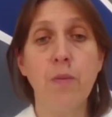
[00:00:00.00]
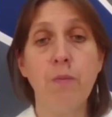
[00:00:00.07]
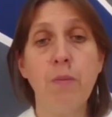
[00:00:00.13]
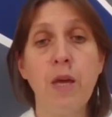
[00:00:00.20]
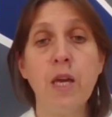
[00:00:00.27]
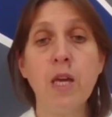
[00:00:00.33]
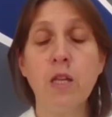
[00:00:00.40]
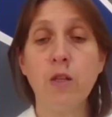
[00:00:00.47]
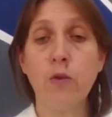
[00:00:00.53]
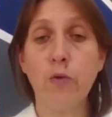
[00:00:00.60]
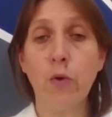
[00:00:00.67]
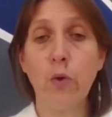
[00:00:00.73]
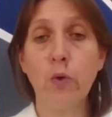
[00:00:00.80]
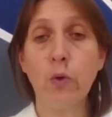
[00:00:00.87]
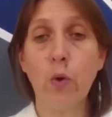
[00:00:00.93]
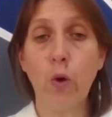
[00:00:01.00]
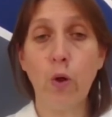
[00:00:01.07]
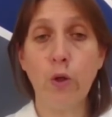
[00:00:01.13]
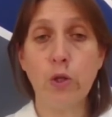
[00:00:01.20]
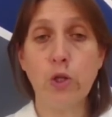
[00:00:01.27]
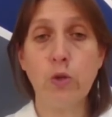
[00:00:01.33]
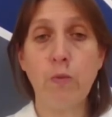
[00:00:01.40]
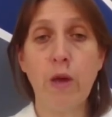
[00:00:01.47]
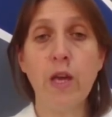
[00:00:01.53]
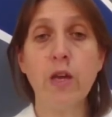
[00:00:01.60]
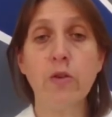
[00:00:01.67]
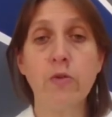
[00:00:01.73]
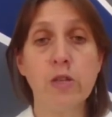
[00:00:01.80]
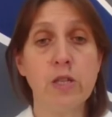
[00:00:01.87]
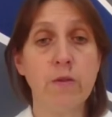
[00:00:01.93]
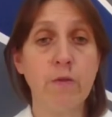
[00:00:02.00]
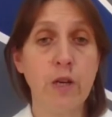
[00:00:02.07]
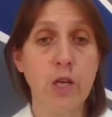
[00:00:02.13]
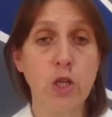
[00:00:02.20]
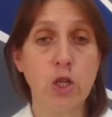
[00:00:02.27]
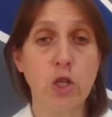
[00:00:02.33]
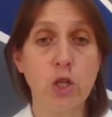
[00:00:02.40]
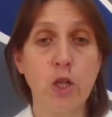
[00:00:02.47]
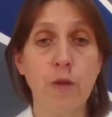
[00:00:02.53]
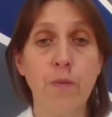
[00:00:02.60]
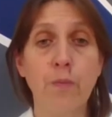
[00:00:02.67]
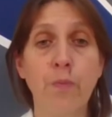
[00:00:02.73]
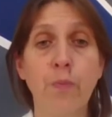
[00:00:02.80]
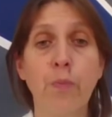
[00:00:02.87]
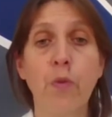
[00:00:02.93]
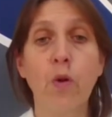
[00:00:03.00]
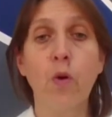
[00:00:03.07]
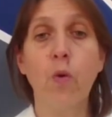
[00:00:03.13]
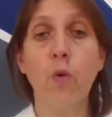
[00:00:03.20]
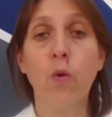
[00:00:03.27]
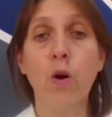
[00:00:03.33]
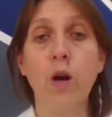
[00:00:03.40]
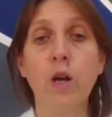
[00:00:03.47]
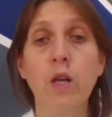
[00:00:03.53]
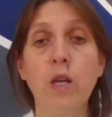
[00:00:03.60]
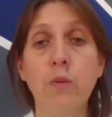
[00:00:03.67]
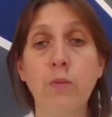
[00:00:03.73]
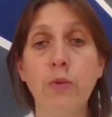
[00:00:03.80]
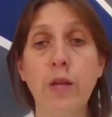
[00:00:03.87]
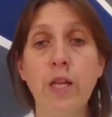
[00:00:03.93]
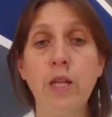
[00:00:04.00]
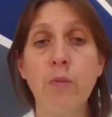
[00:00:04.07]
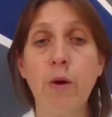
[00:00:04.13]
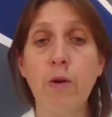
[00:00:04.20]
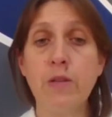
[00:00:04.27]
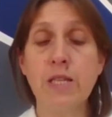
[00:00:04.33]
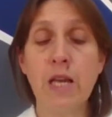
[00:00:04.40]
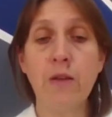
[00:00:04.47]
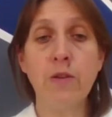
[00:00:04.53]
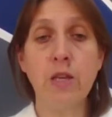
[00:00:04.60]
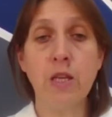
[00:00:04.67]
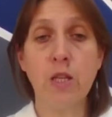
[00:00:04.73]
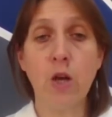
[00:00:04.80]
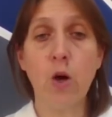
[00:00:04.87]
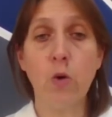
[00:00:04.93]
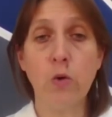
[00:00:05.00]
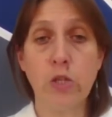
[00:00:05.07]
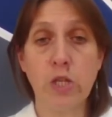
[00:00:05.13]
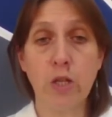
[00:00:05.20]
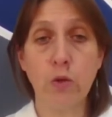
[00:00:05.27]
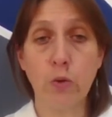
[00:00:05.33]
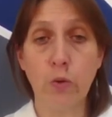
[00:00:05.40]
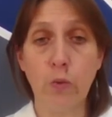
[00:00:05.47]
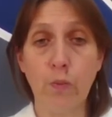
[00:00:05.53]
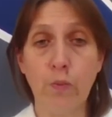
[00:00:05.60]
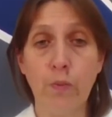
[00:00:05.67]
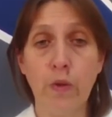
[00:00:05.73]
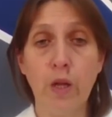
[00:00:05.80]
Making a phone call to make a reservation, or complain about something in a hotel room,